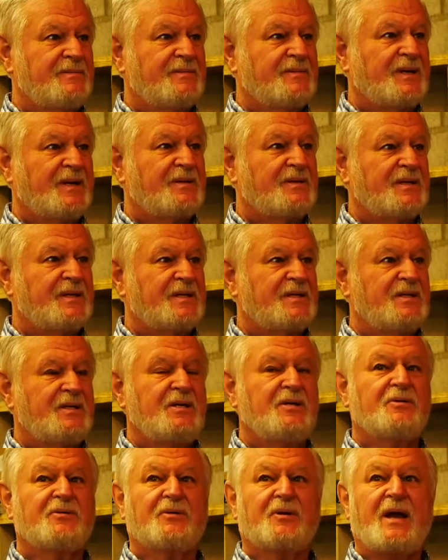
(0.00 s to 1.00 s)
I think you
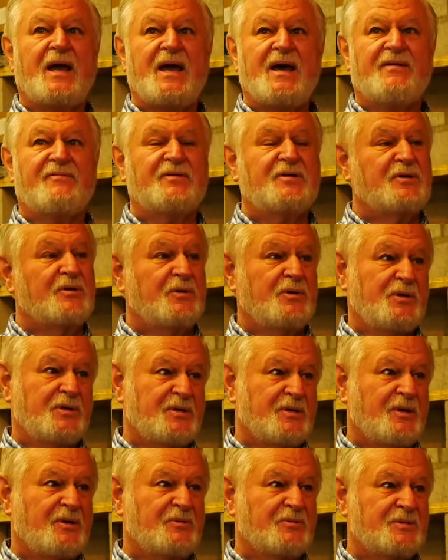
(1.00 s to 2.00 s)
either have it or you
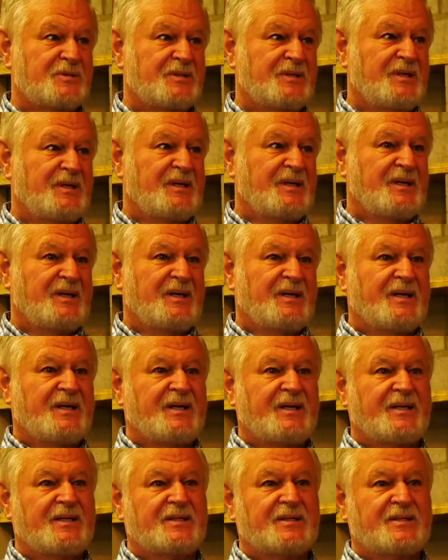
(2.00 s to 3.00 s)
don't.
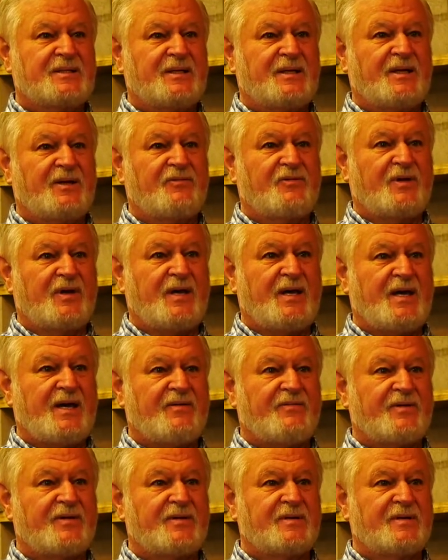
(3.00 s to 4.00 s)
And if you
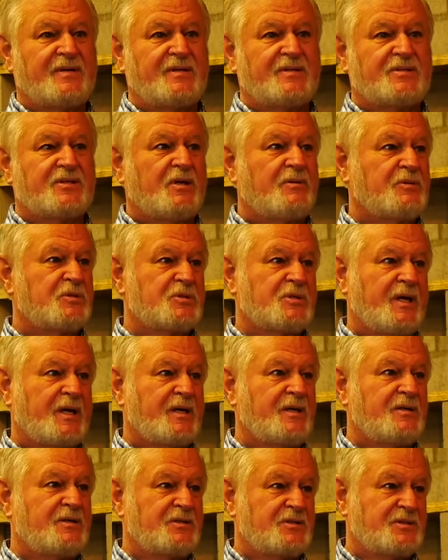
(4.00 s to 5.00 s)
have it, it's almost
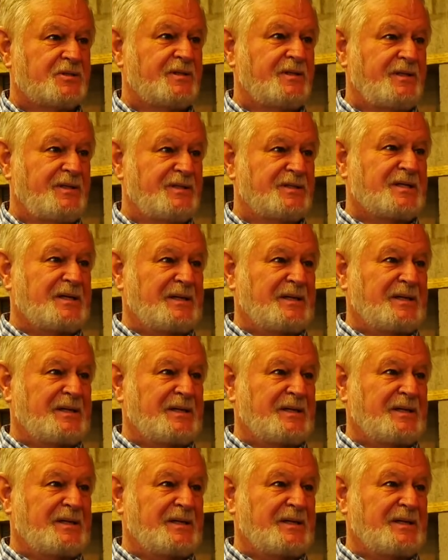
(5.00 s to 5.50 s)
like a disease.